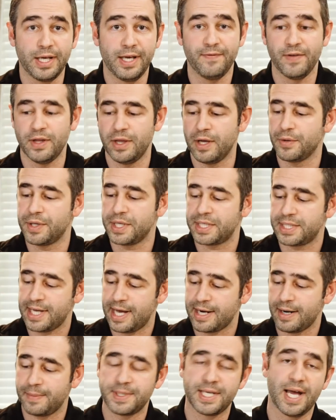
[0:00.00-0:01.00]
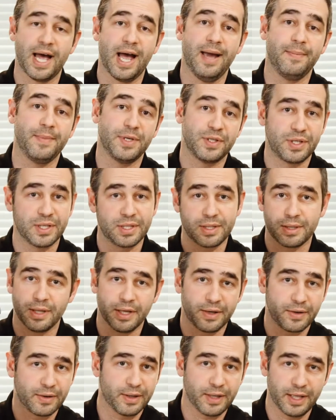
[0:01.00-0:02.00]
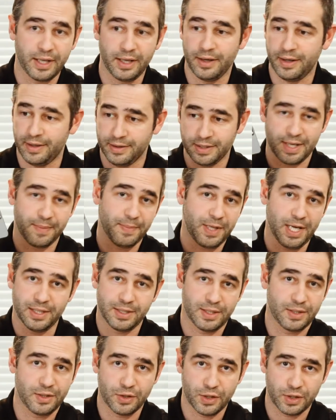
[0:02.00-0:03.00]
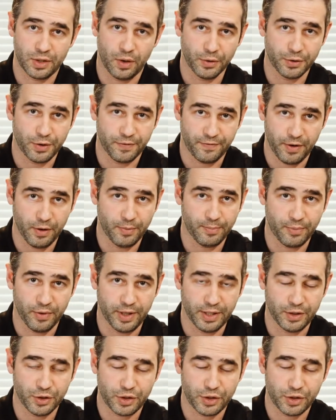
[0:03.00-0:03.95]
even though the setup time is just literally, in some cases, you just hold your phone, point and